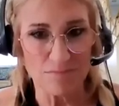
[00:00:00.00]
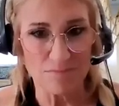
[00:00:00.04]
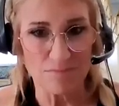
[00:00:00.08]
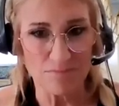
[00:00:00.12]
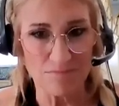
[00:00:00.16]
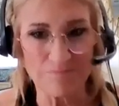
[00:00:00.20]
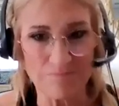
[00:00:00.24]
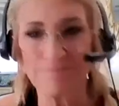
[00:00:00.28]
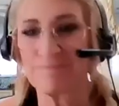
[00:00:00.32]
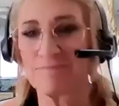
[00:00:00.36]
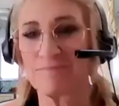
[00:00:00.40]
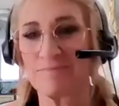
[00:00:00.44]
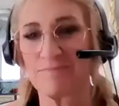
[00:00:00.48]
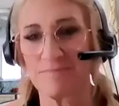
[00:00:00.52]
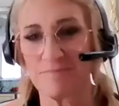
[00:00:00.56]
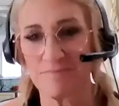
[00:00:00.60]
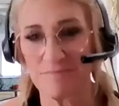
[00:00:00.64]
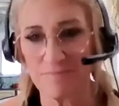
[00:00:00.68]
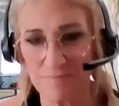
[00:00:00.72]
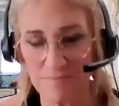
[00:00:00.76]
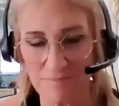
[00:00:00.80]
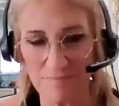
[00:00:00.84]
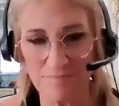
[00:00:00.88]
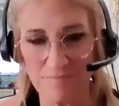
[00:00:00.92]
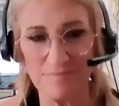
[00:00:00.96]

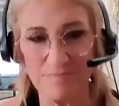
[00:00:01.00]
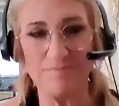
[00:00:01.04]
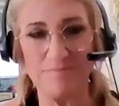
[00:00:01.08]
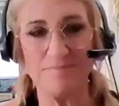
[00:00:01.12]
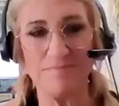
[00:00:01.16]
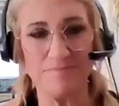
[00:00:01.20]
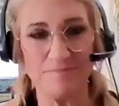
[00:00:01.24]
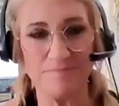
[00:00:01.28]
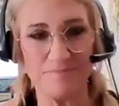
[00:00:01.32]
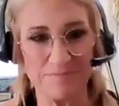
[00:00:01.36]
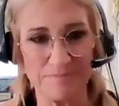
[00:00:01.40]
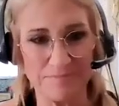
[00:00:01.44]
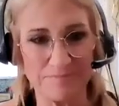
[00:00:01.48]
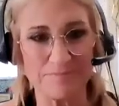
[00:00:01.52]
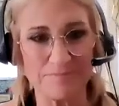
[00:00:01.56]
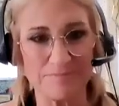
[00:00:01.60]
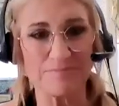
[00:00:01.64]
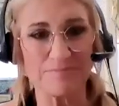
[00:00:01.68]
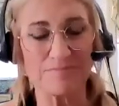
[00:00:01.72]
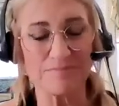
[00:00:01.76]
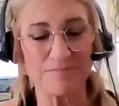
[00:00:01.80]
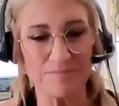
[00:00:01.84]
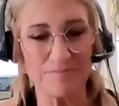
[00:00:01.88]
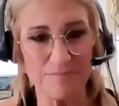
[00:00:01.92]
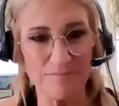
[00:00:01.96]

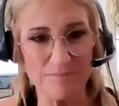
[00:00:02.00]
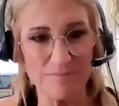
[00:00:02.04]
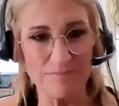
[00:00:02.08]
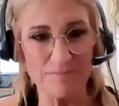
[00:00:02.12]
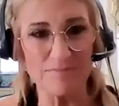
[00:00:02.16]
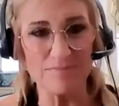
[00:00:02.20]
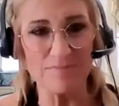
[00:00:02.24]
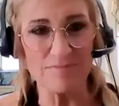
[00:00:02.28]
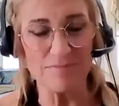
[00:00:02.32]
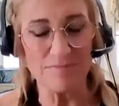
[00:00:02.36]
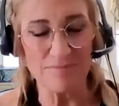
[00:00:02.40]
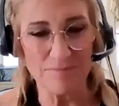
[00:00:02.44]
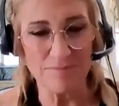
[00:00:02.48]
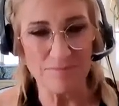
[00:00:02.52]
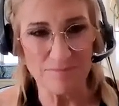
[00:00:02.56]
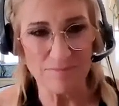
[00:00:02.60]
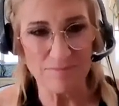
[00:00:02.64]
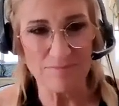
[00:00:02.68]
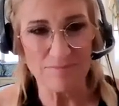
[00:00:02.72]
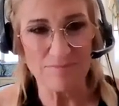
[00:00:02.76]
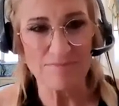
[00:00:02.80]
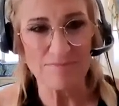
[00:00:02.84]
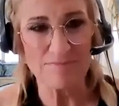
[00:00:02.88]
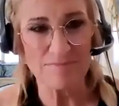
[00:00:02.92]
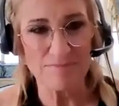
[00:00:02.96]

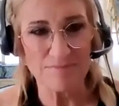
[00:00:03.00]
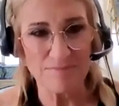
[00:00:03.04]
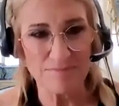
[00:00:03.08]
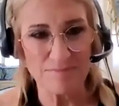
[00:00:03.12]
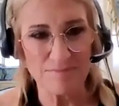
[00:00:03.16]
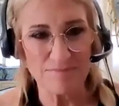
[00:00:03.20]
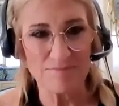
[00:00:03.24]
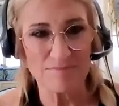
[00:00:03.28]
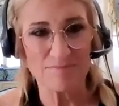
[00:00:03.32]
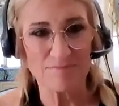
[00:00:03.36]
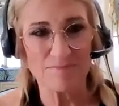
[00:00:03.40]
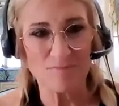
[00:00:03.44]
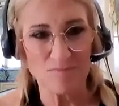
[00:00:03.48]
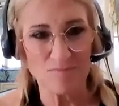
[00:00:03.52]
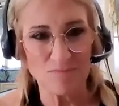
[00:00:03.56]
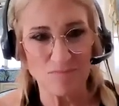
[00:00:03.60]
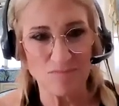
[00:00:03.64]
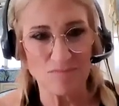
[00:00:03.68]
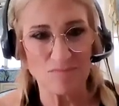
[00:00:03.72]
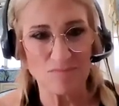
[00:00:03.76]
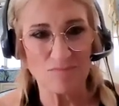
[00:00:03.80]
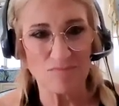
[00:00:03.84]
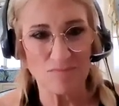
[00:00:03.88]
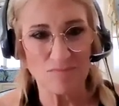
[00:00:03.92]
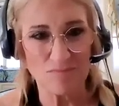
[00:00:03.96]

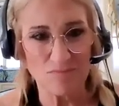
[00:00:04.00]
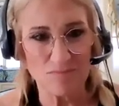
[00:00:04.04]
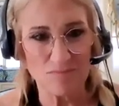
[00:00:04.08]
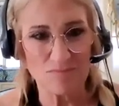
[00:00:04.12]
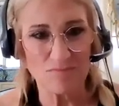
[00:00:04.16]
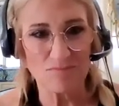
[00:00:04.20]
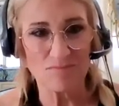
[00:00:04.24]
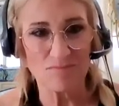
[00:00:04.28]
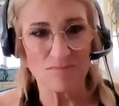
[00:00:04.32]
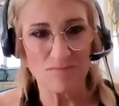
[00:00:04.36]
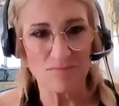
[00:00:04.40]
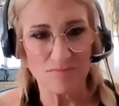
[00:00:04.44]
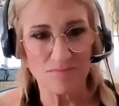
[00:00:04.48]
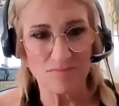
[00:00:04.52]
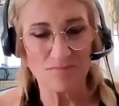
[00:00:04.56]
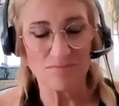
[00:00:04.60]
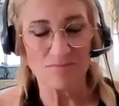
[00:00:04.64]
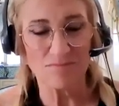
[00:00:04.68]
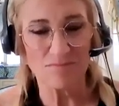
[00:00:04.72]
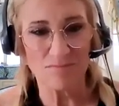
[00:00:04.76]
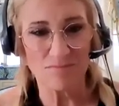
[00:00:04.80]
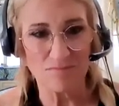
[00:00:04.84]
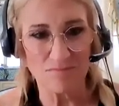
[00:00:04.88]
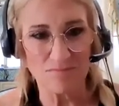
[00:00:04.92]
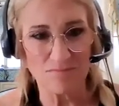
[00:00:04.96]

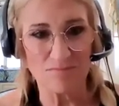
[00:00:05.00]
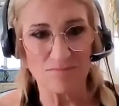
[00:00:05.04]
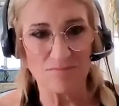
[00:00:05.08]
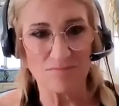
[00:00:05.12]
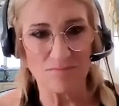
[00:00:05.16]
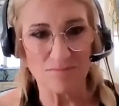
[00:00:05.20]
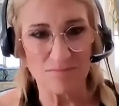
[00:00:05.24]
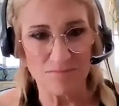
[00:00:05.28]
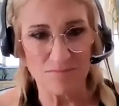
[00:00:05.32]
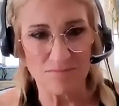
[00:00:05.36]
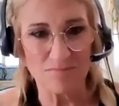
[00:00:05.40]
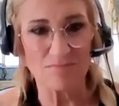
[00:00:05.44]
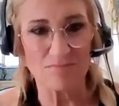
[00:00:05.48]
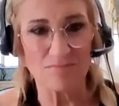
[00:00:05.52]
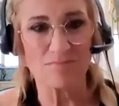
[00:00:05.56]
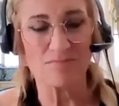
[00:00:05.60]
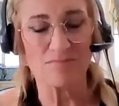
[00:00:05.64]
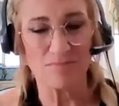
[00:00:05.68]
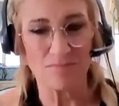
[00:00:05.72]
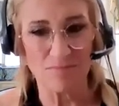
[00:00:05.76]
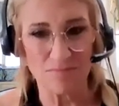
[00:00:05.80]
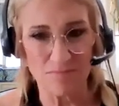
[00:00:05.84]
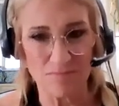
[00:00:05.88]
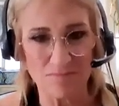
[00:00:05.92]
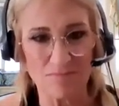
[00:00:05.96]

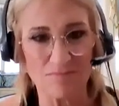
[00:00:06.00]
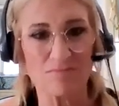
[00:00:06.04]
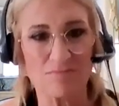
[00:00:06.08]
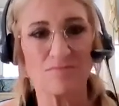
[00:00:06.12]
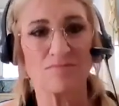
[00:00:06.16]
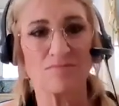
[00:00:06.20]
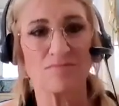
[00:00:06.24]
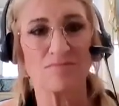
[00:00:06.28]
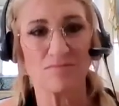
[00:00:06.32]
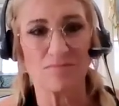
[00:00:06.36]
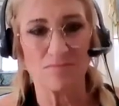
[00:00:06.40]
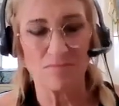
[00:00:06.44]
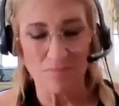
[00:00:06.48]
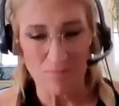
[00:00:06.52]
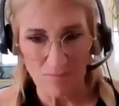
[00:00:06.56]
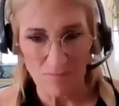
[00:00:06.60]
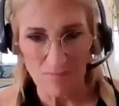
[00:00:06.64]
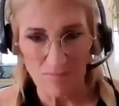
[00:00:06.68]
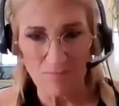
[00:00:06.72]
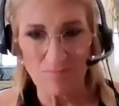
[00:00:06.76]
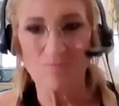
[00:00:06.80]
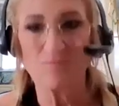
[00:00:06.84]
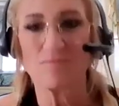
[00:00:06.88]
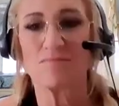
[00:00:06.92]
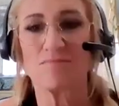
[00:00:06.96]

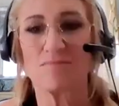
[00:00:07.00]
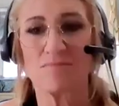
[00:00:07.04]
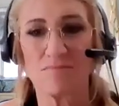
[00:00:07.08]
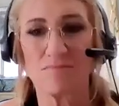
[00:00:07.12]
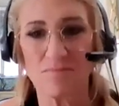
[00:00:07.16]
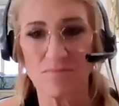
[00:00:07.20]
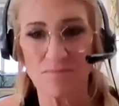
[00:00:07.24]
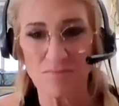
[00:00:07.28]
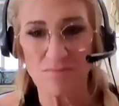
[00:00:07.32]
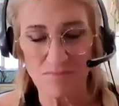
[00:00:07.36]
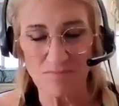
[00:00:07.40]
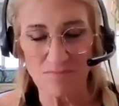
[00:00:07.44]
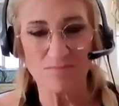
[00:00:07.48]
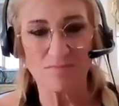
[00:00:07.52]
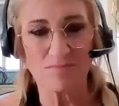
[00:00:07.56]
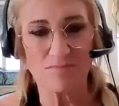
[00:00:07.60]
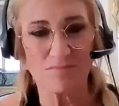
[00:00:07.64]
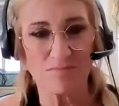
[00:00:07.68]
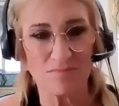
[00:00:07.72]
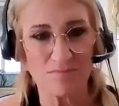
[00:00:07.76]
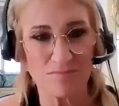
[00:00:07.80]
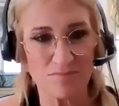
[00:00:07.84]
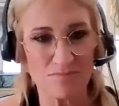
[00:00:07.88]
[no speech]